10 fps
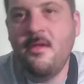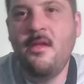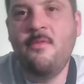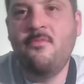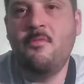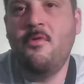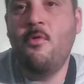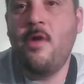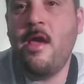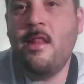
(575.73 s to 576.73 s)
I'm from
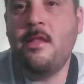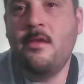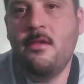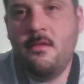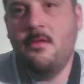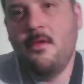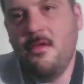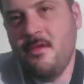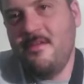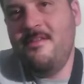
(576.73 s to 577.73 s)
Rhode Island.
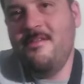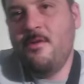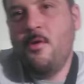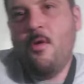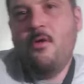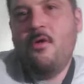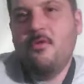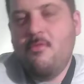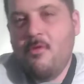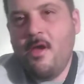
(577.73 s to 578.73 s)
Quahog,
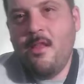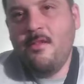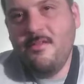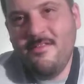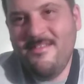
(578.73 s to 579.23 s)
Rhode Island.